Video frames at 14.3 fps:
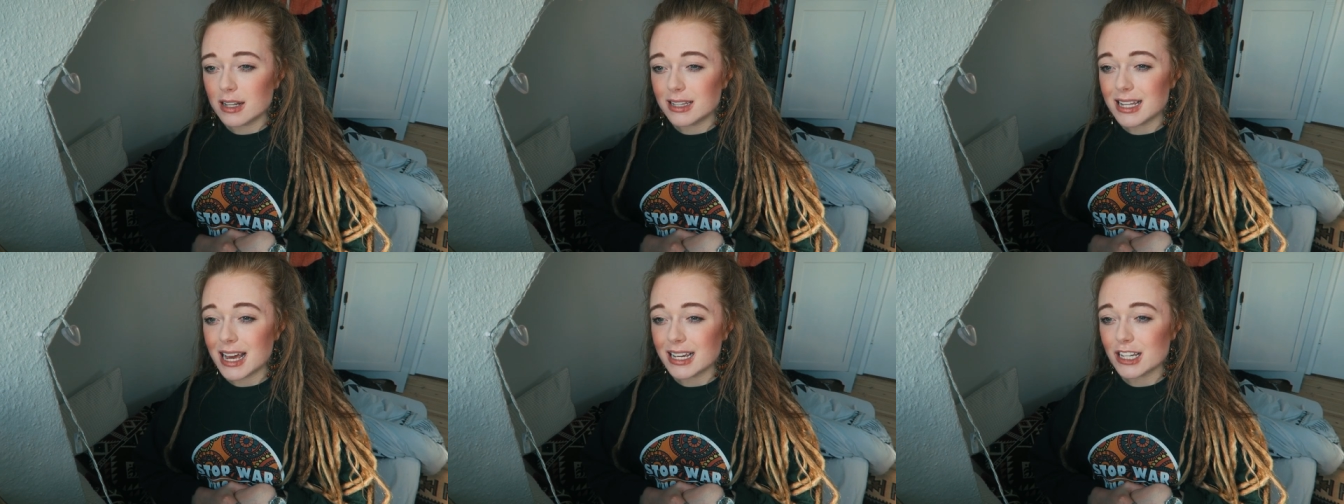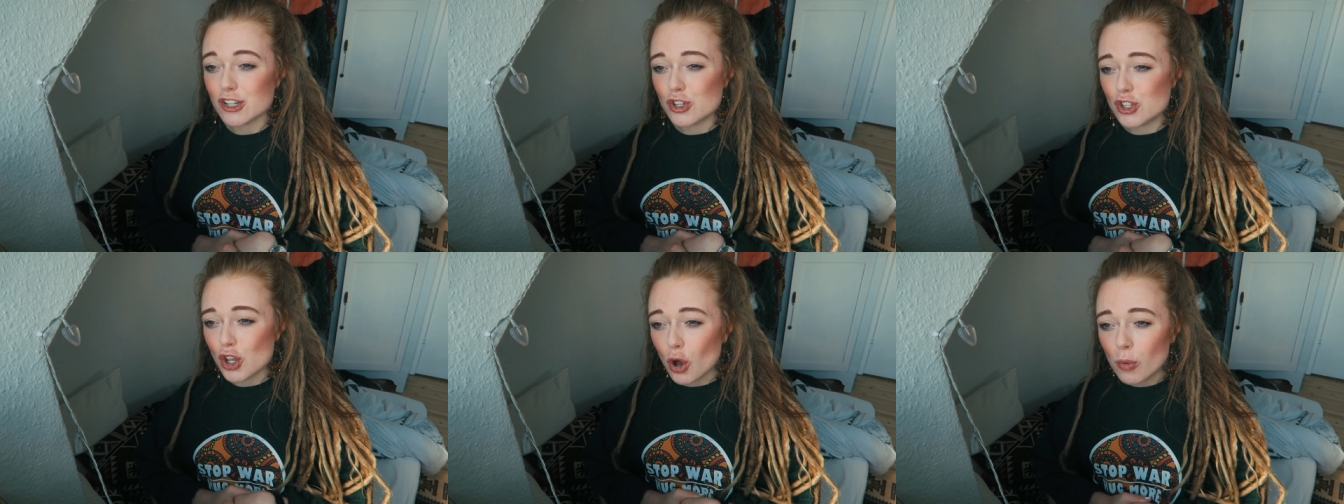like
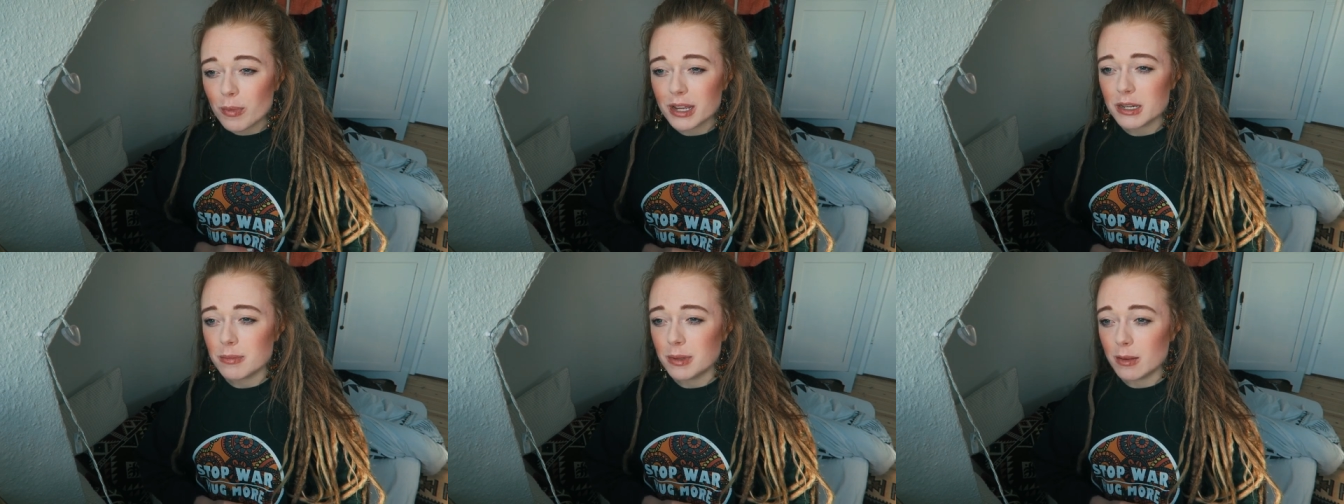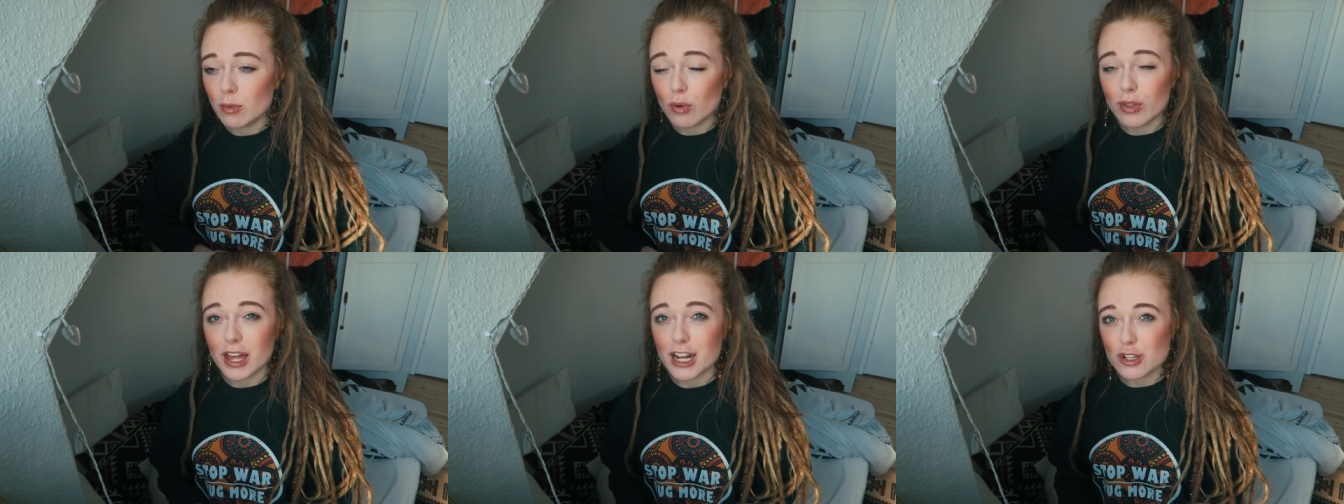so many
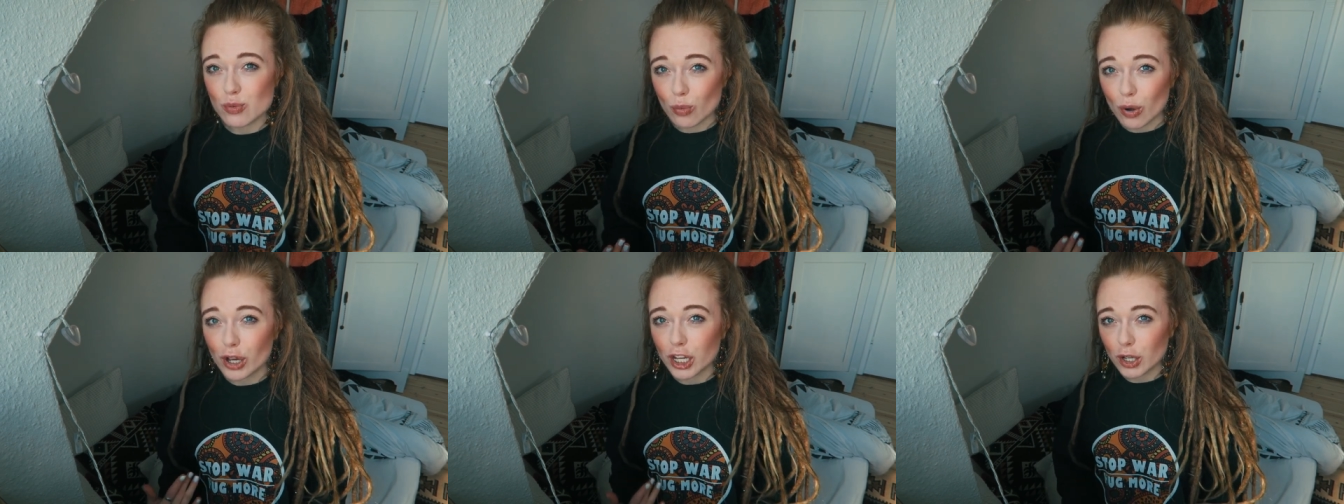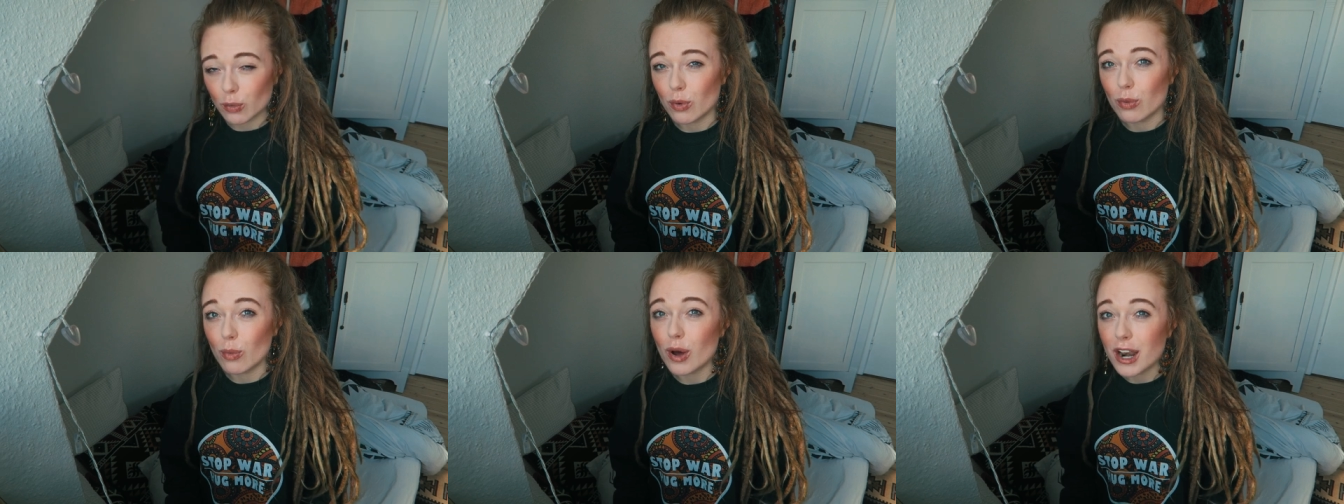people that's working
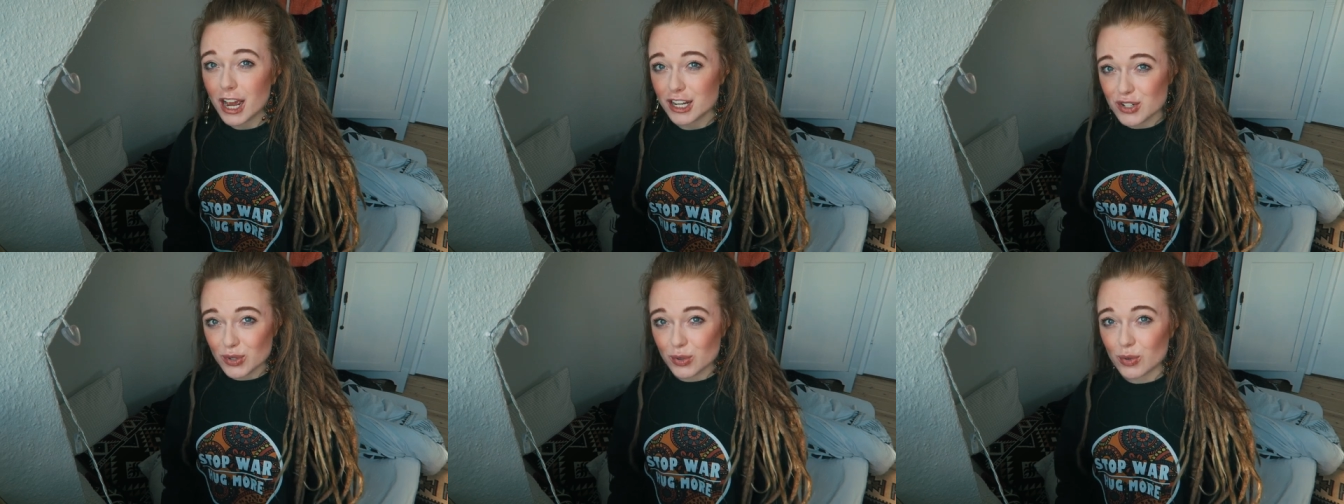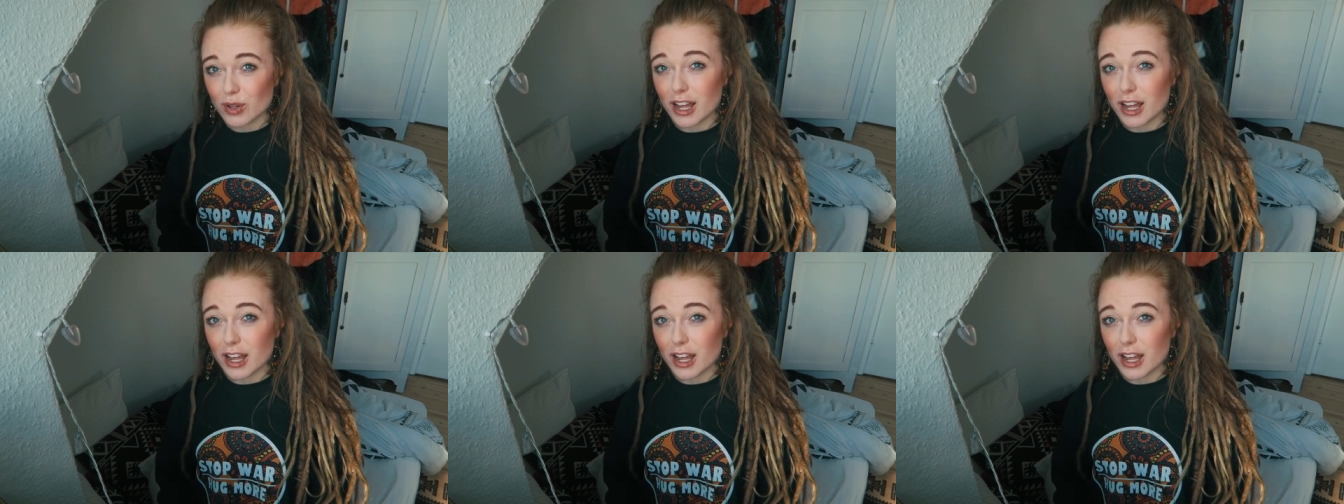with what I do,